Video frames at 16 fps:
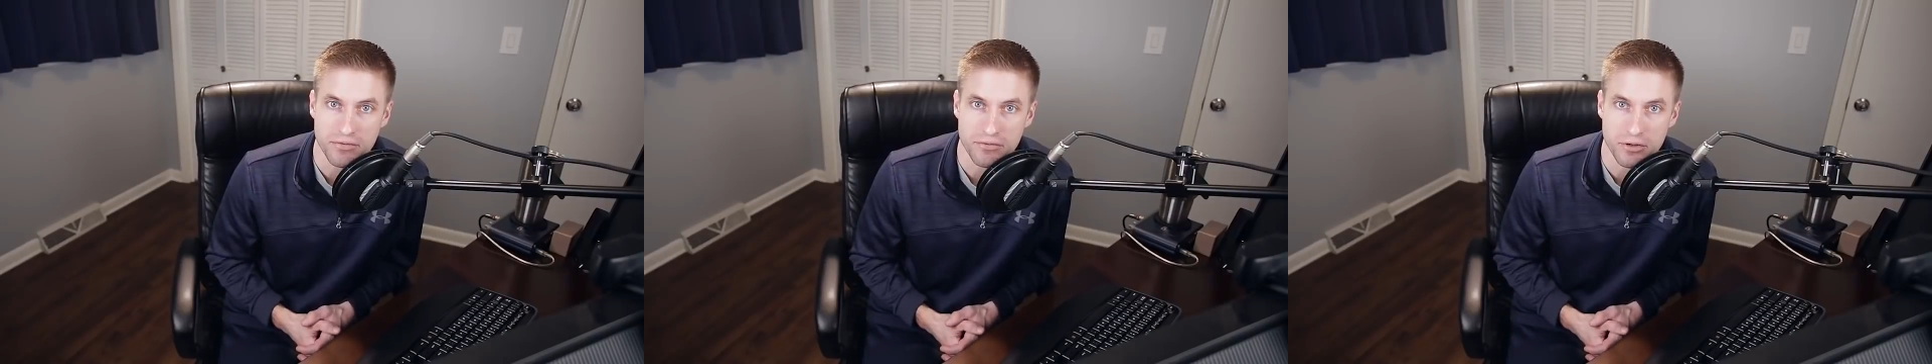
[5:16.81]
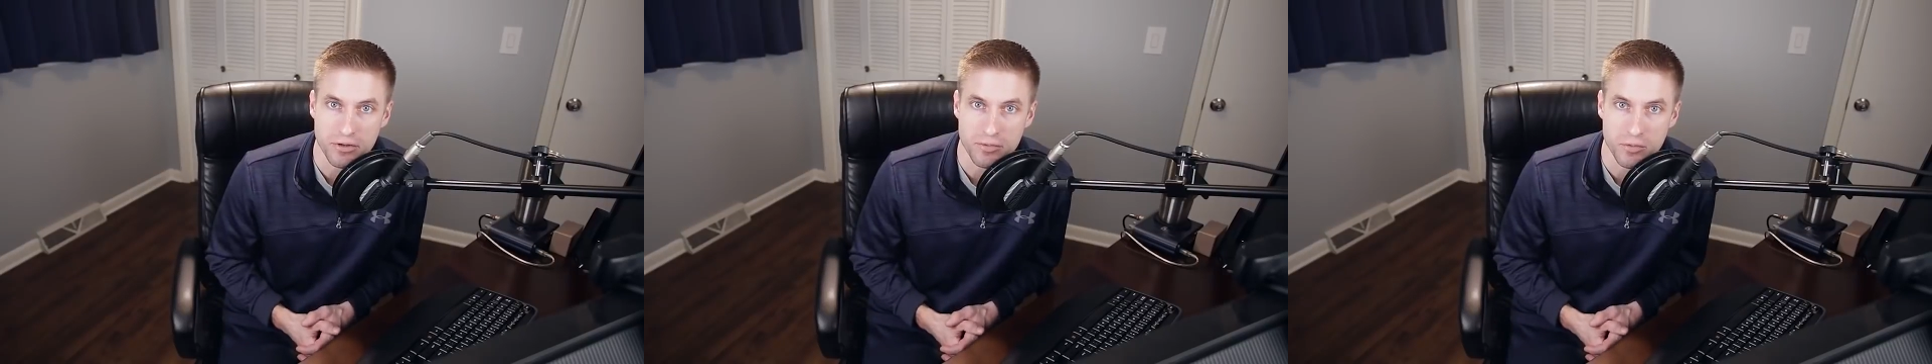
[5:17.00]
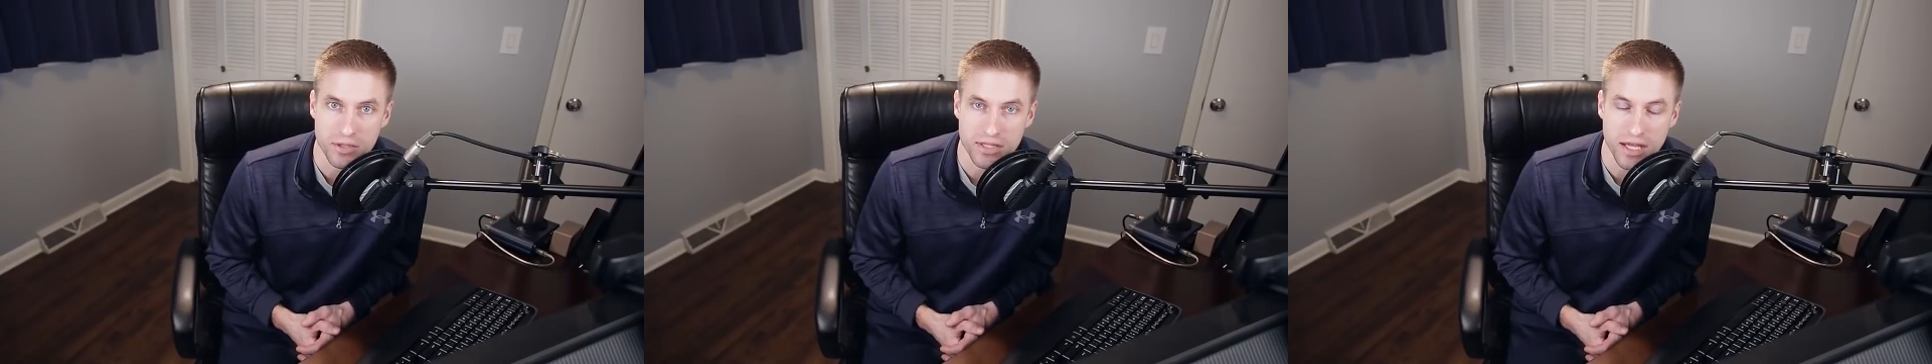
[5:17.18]

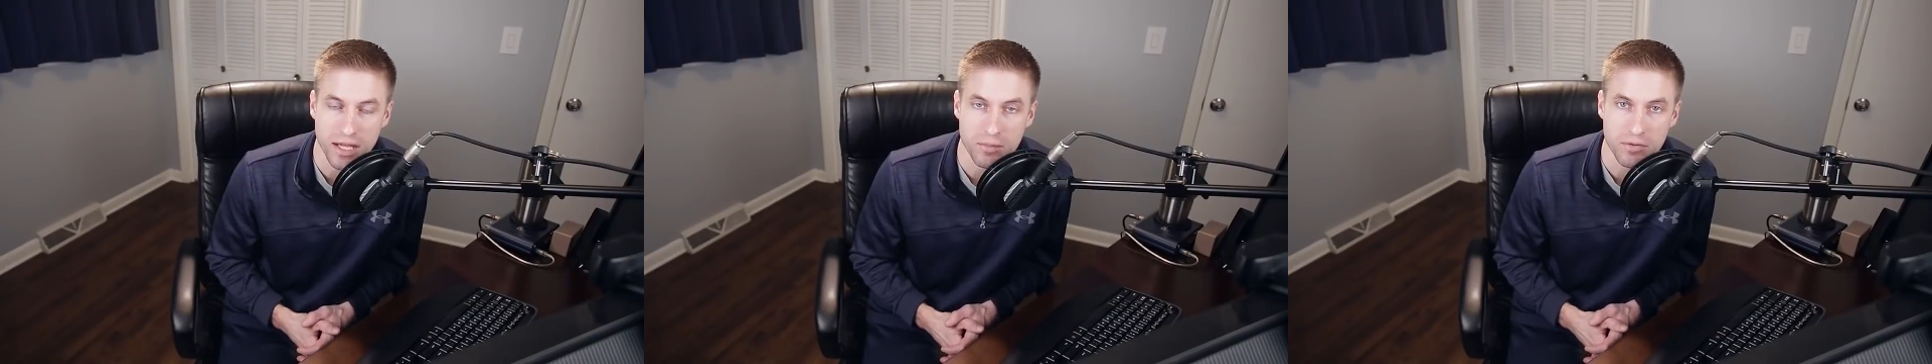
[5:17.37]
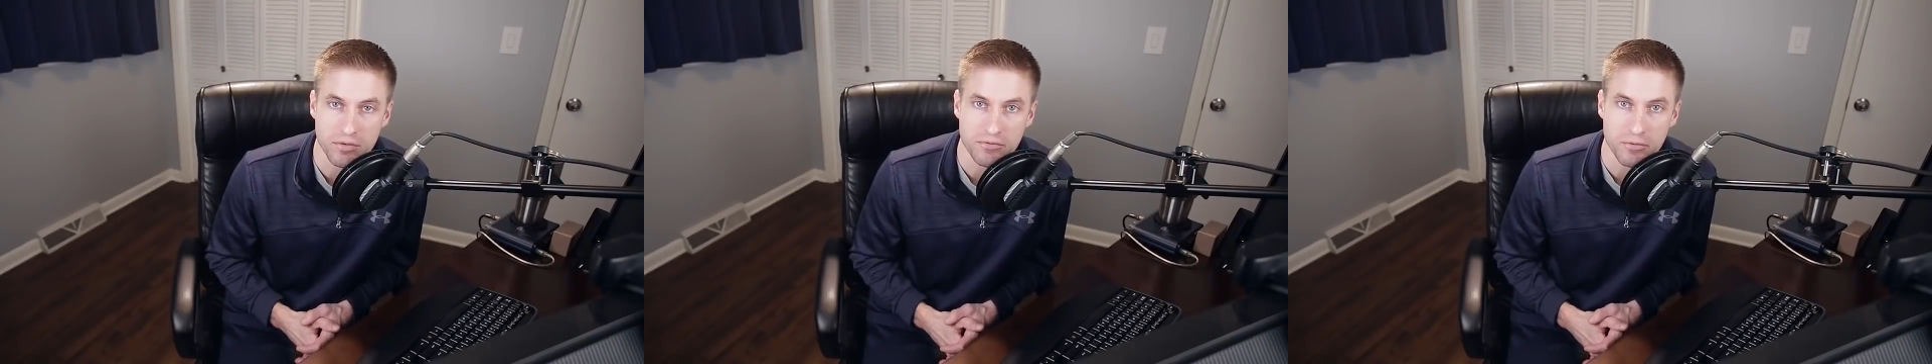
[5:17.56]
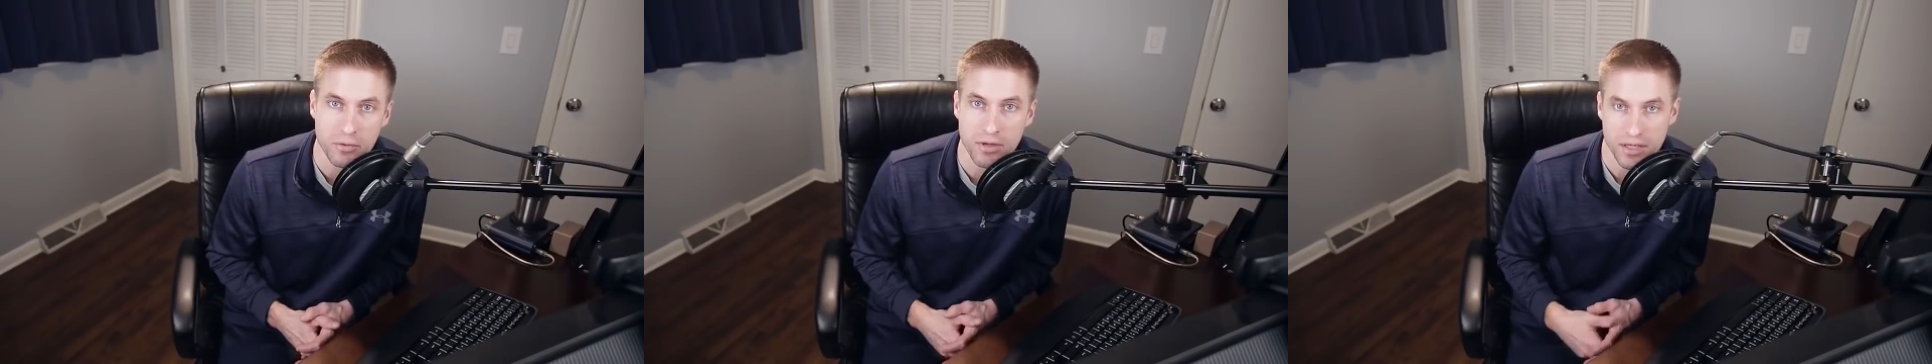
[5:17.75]
affirm what came
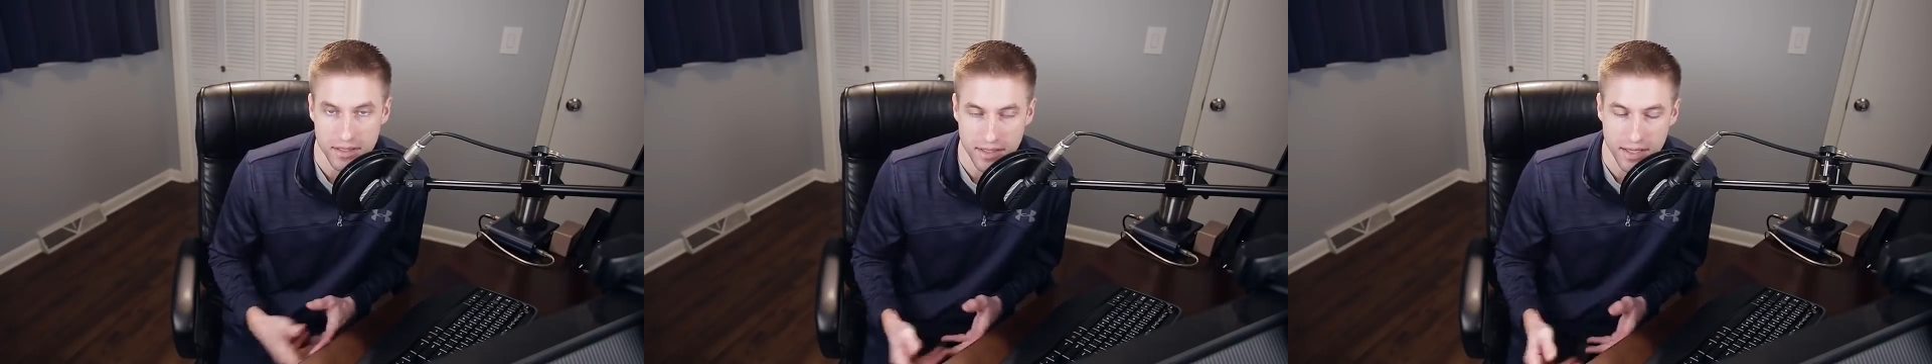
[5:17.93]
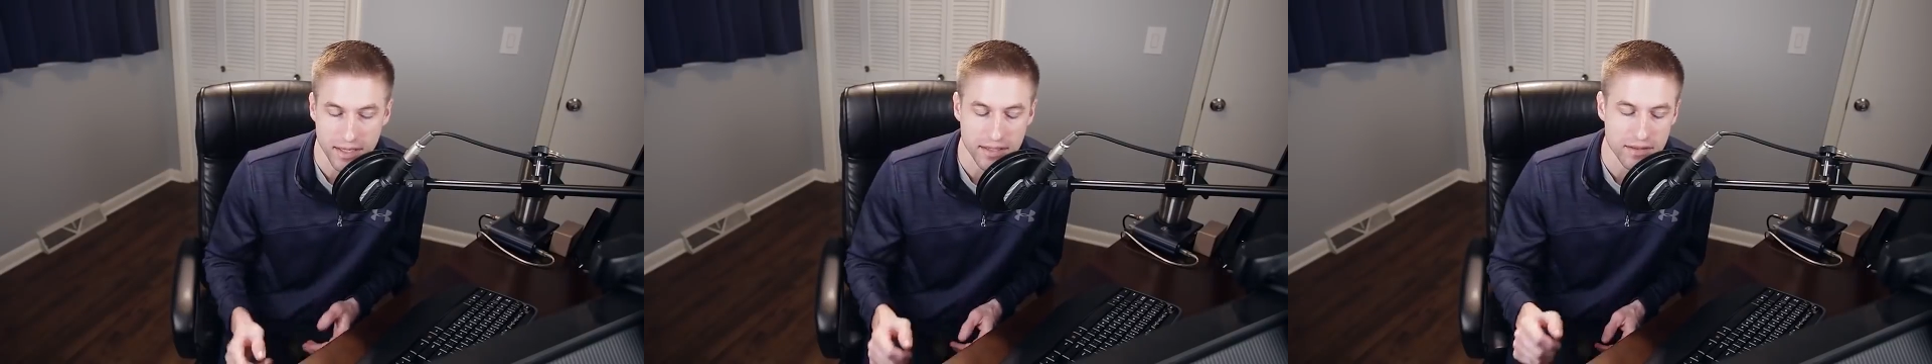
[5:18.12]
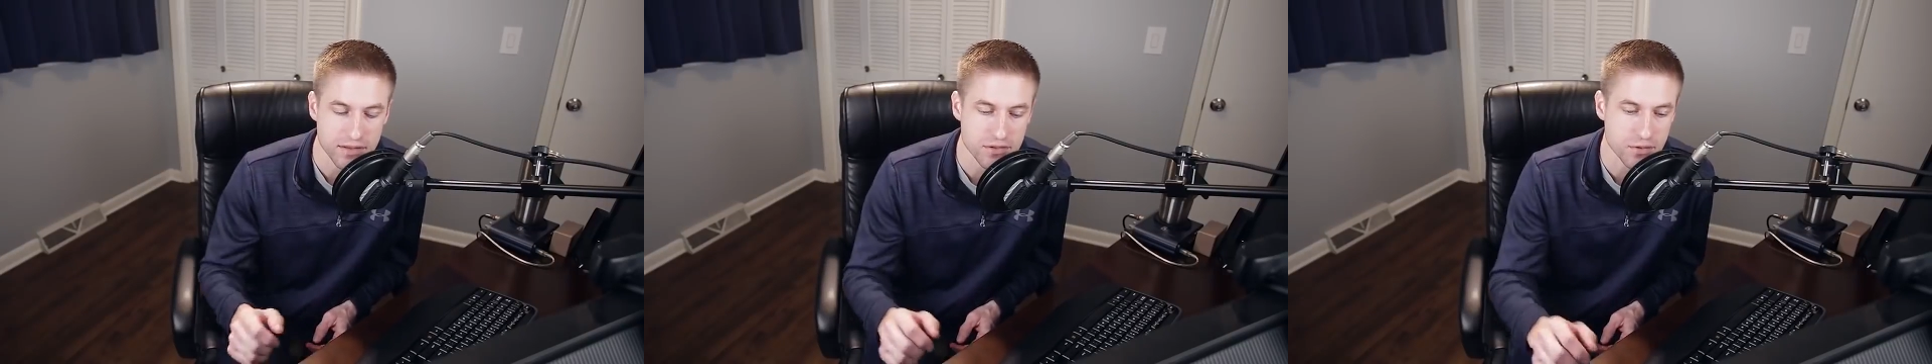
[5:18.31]
before it,
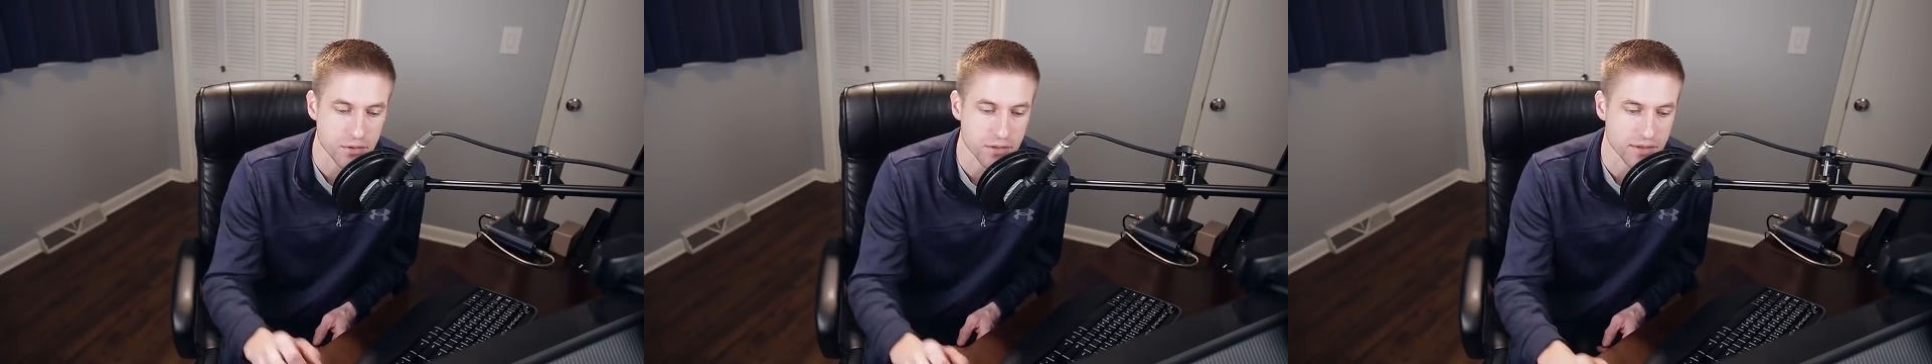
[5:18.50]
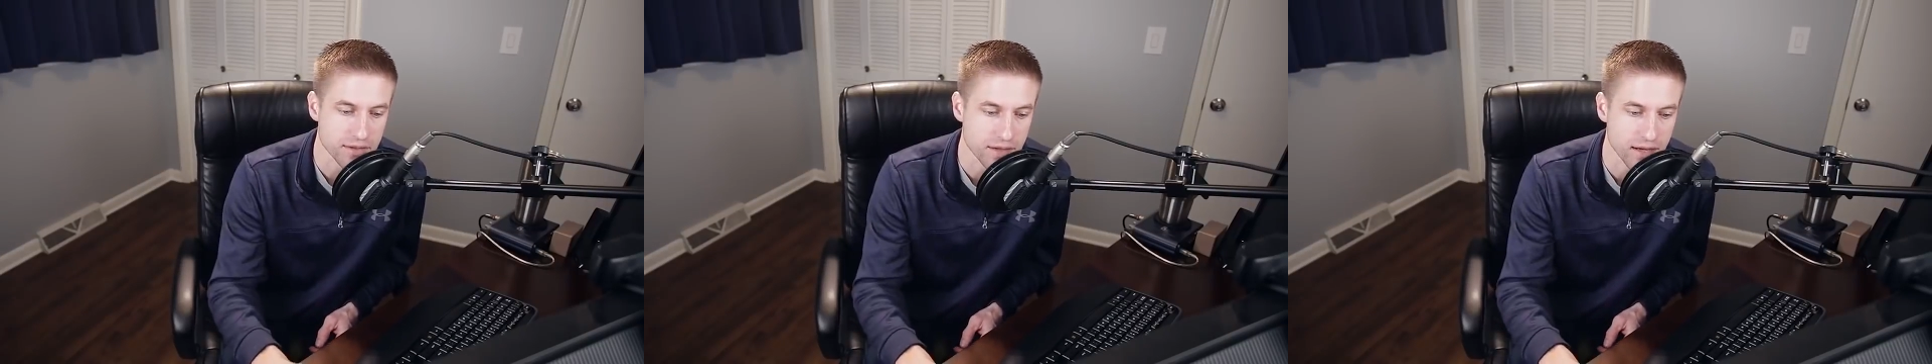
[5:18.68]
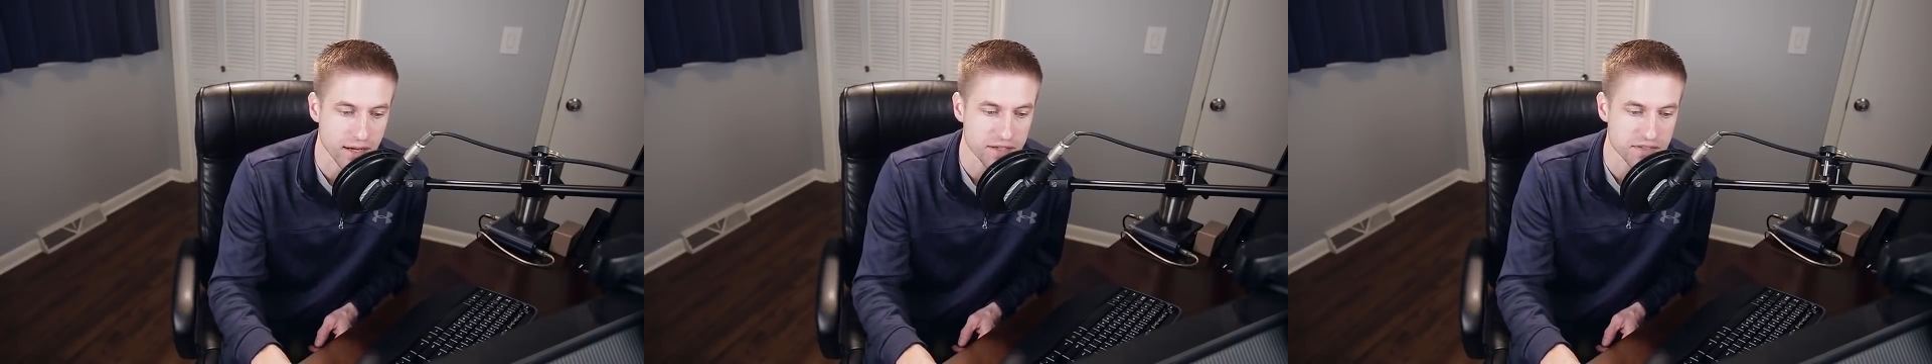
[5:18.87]
i.e., the Torah and the